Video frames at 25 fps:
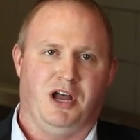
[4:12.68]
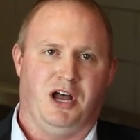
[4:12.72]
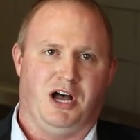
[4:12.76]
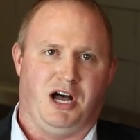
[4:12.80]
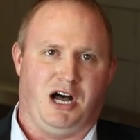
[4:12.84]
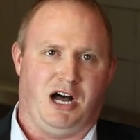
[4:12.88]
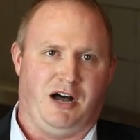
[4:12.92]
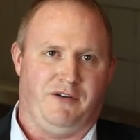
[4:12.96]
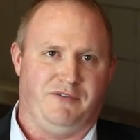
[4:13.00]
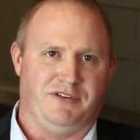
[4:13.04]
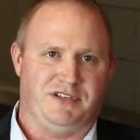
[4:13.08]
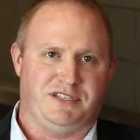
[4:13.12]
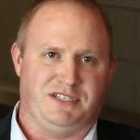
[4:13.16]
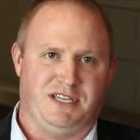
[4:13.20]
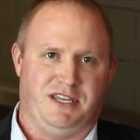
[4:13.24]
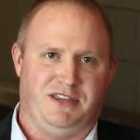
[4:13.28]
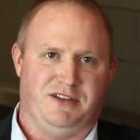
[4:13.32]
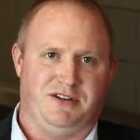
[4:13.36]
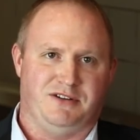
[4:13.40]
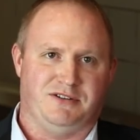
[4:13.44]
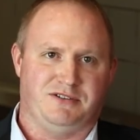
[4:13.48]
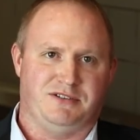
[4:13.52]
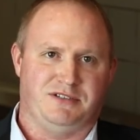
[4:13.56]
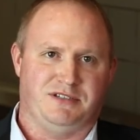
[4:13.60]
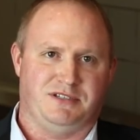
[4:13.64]
Obviously,
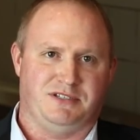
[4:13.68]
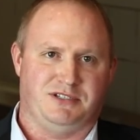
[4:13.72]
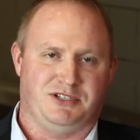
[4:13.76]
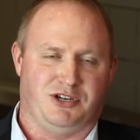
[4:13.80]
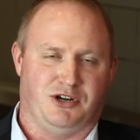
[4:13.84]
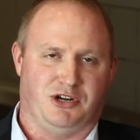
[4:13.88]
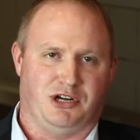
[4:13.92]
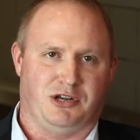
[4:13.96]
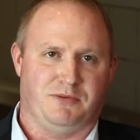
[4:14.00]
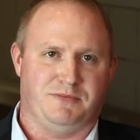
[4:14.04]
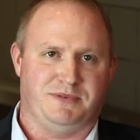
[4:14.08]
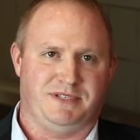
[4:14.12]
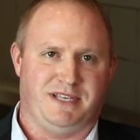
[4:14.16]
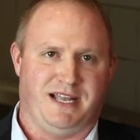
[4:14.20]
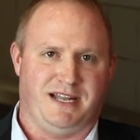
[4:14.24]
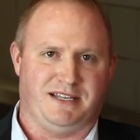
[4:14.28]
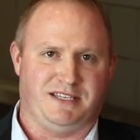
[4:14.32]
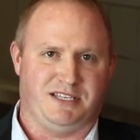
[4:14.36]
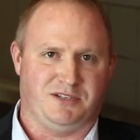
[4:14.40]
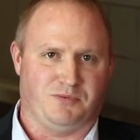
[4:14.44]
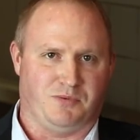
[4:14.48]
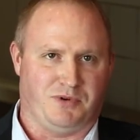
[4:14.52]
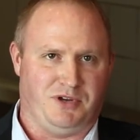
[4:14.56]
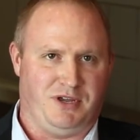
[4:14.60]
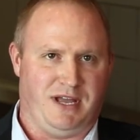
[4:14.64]
there's
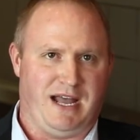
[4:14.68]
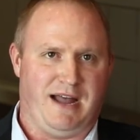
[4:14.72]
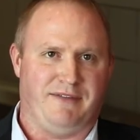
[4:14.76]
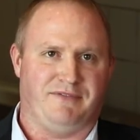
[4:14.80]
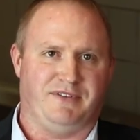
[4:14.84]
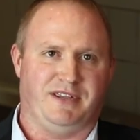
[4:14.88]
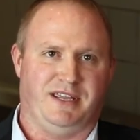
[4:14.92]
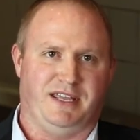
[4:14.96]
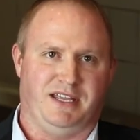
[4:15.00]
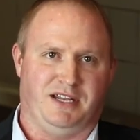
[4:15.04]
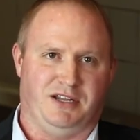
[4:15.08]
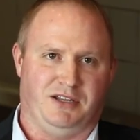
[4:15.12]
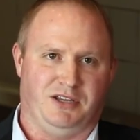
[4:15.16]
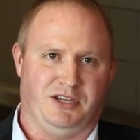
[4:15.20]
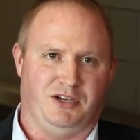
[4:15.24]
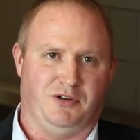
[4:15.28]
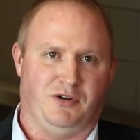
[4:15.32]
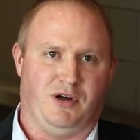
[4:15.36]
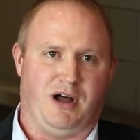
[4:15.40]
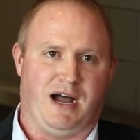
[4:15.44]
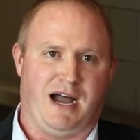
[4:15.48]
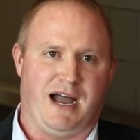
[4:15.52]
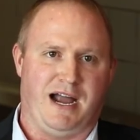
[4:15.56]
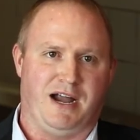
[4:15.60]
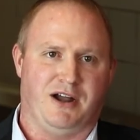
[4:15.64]
circumstances where you have to get a
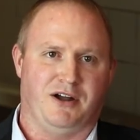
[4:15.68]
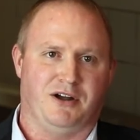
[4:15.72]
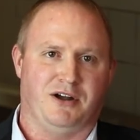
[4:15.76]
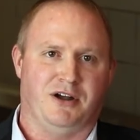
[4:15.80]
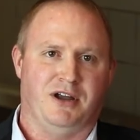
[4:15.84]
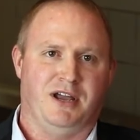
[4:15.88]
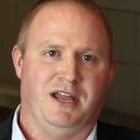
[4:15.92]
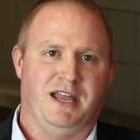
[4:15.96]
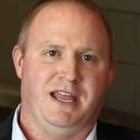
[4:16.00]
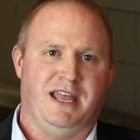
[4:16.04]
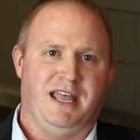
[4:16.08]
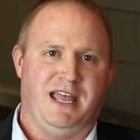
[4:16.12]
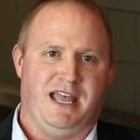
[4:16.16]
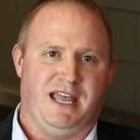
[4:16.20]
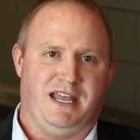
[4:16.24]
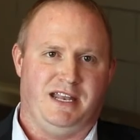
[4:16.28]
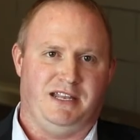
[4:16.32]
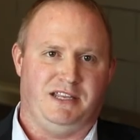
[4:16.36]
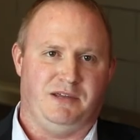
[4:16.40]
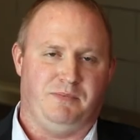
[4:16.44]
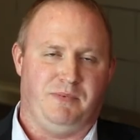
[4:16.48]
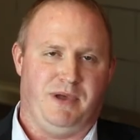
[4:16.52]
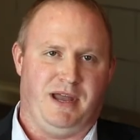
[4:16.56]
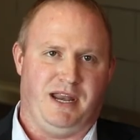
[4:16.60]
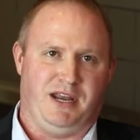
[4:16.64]
little higher,
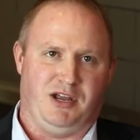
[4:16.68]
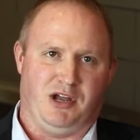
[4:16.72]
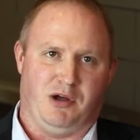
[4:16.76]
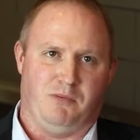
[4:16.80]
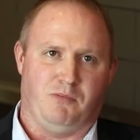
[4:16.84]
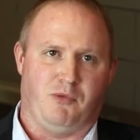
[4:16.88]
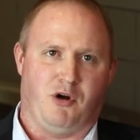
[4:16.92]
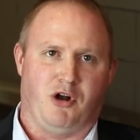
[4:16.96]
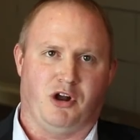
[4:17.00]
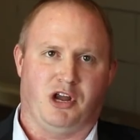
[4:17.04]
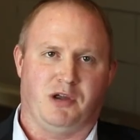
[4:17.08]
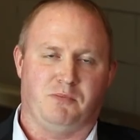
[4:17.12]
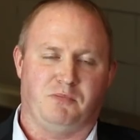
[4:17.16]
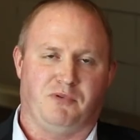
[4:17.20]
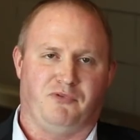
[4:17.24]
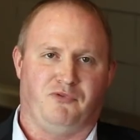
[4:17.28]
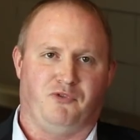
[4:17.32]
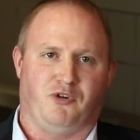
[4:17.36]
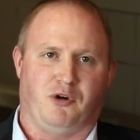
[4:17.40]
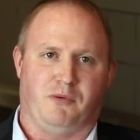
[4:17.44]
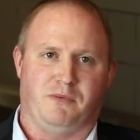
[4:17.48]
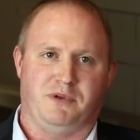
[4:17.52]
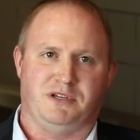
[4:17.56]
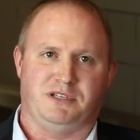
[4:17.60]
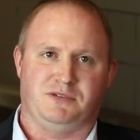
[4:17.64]
and depending on market
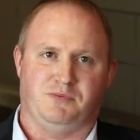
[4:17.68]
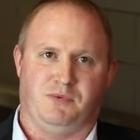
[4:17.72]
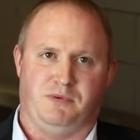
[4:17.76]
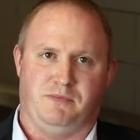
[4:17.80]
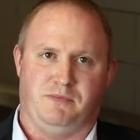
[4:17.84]
performance, we